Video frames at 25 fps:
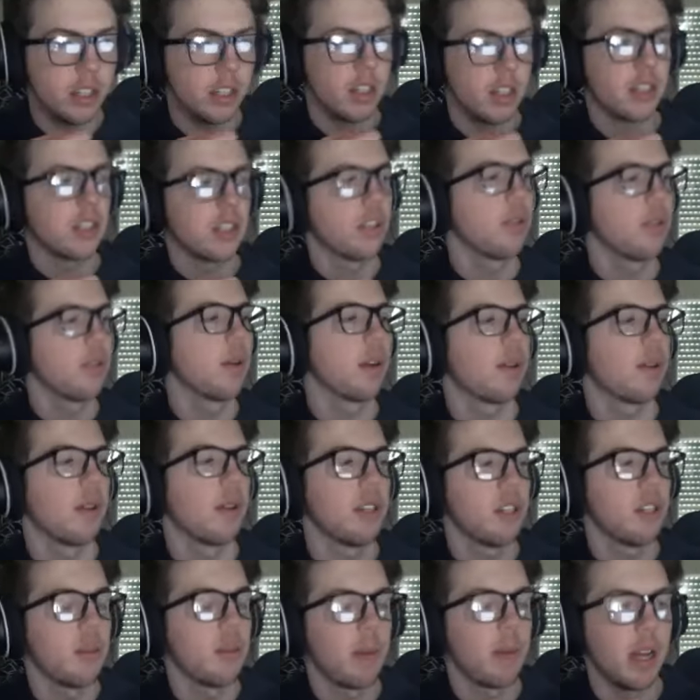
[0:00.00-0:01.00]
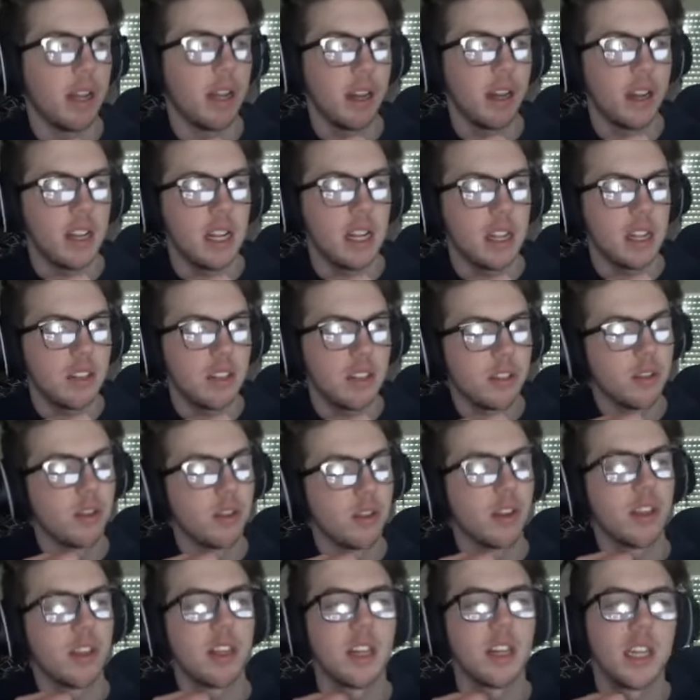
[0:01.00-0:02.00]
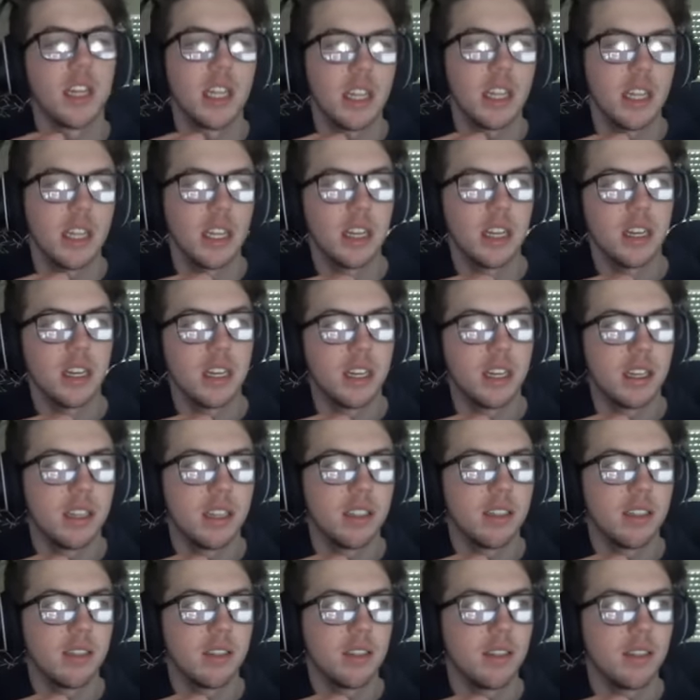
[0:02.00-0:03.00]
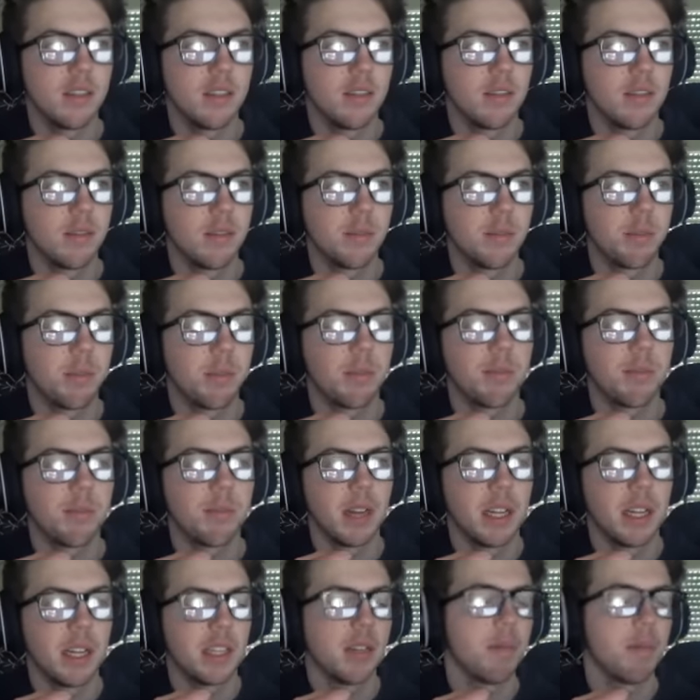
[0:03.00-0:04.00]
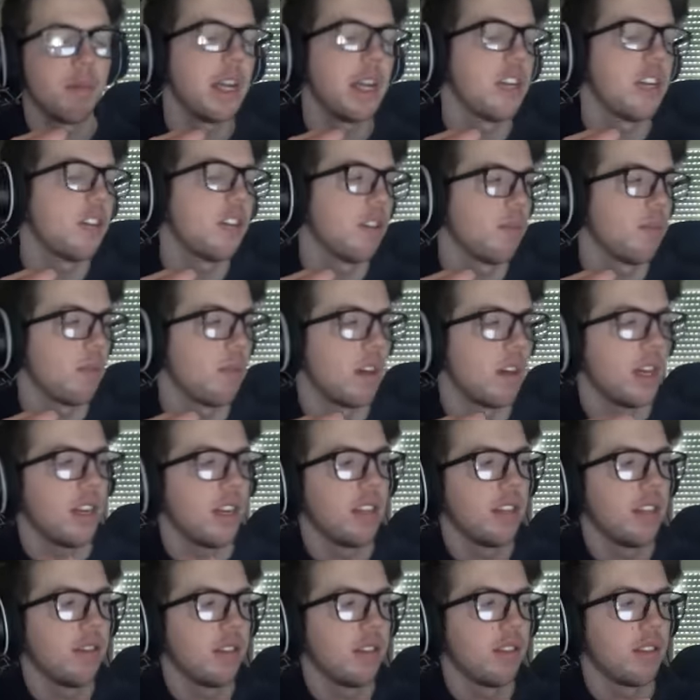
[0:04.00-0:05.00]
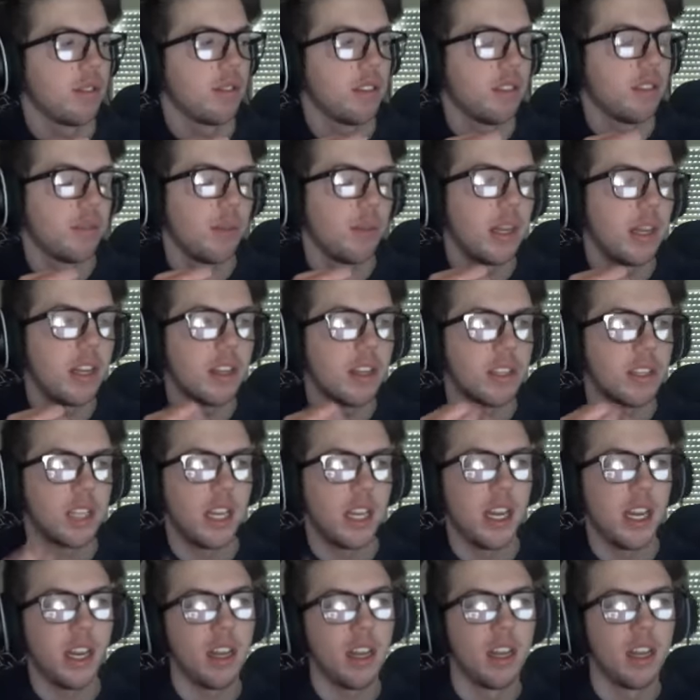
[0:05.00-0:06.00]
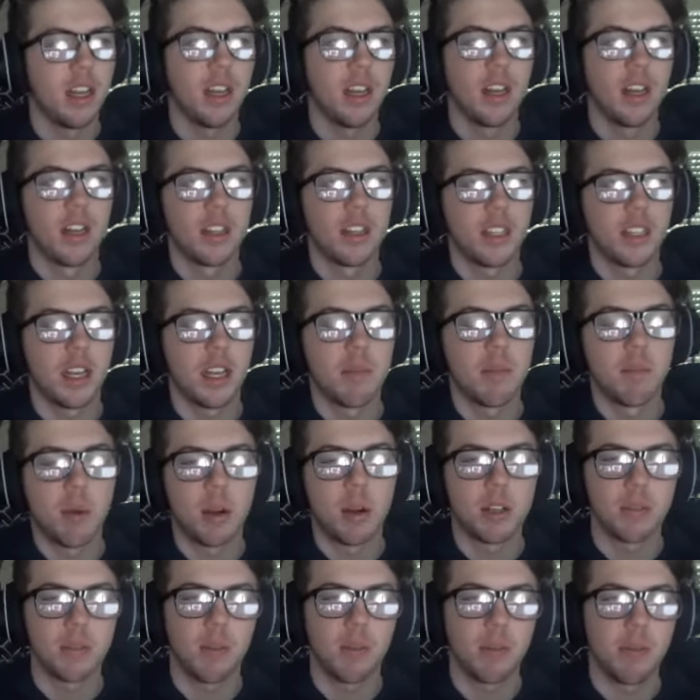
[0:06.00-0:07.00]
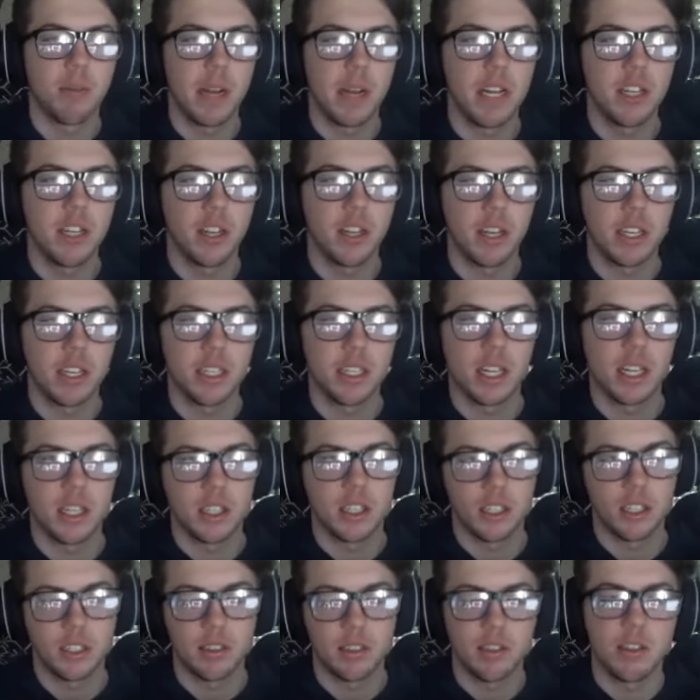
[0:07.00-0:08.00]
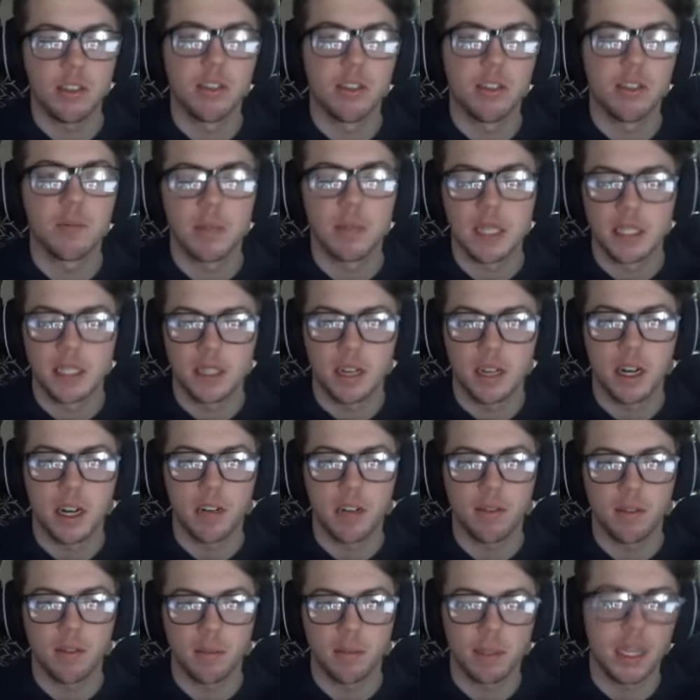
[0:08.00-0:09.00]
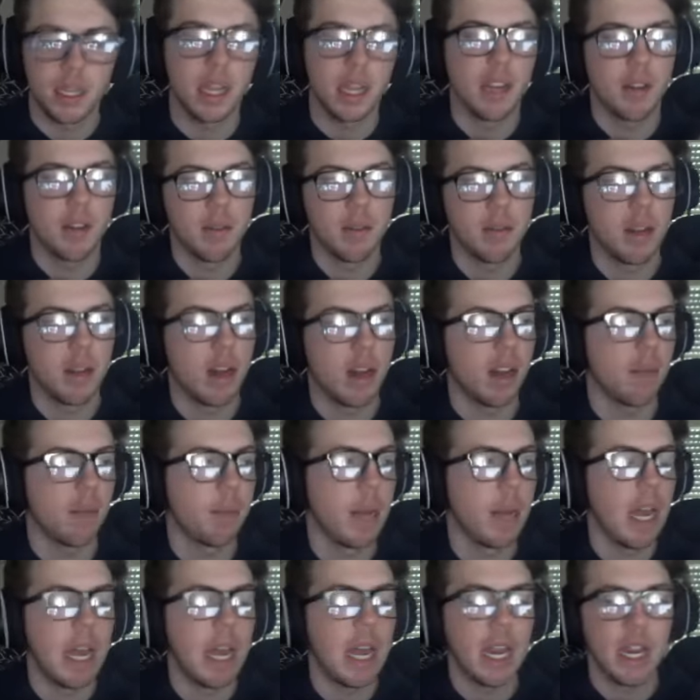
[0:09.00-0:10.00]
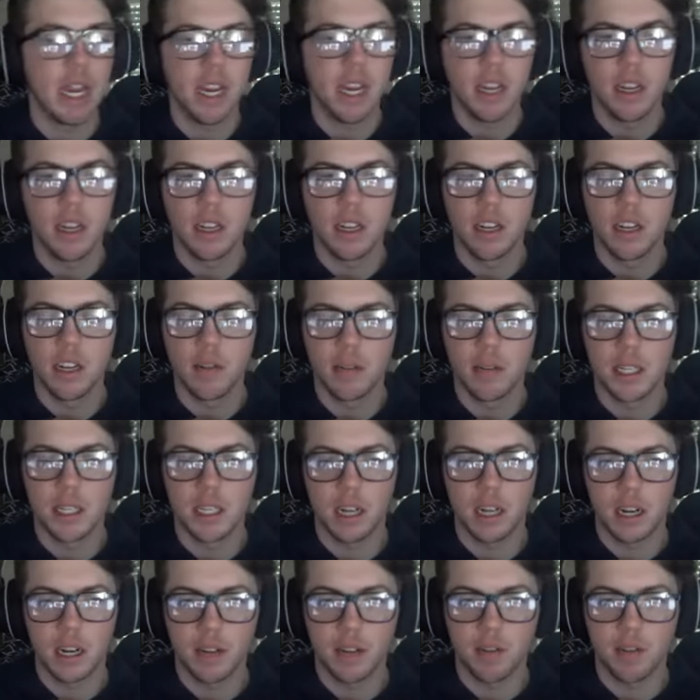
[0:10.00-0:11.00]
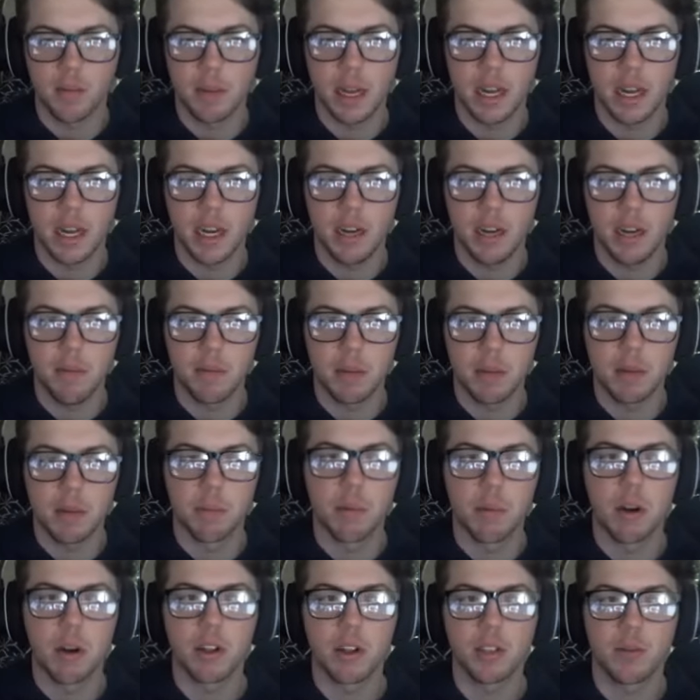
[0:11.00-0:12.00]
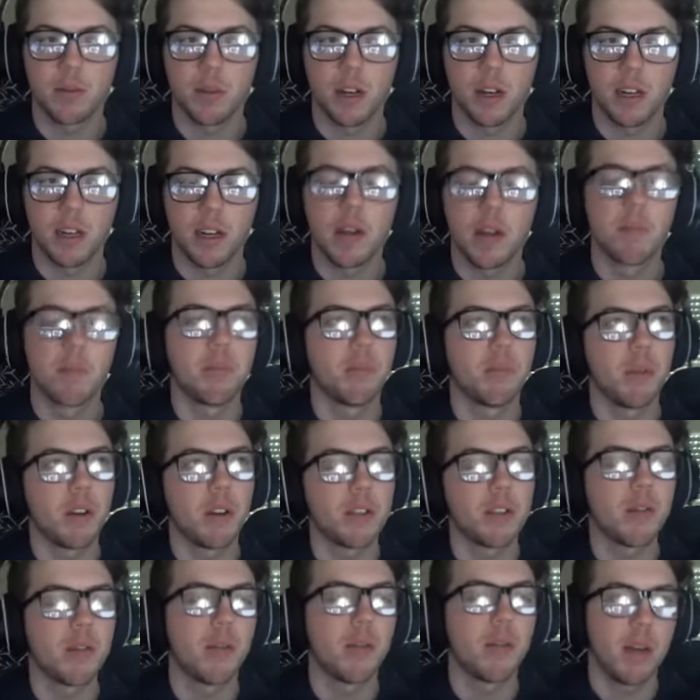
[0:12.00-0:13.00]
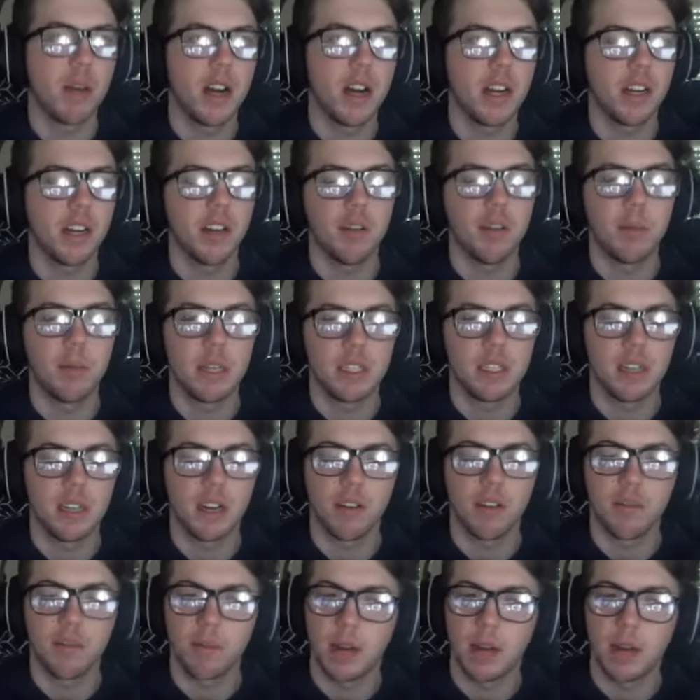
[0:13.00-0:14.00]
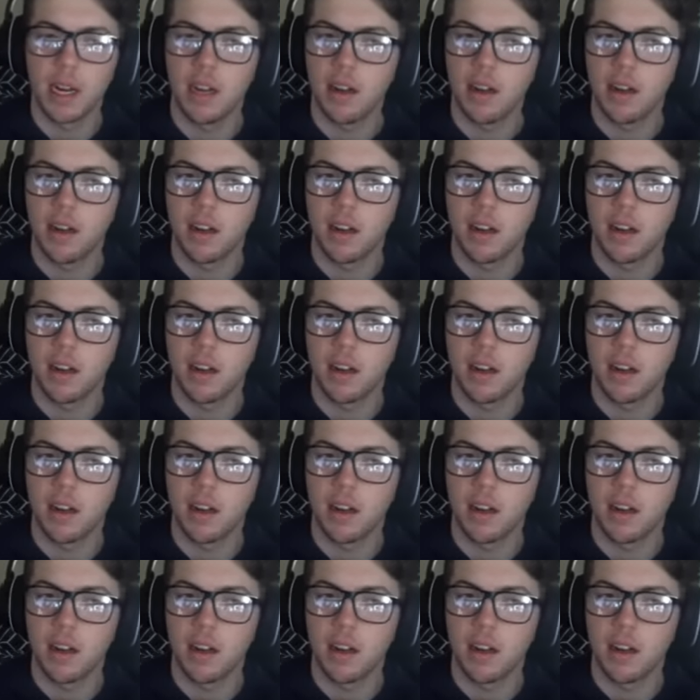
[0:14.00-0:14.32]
ask a quick question about sort of the major and minor differences? When you're saying, say, box 1 major, is that just you'd be starting from, say, A, you'd be starting from A, but a box 1 minor, you'd be starting from A,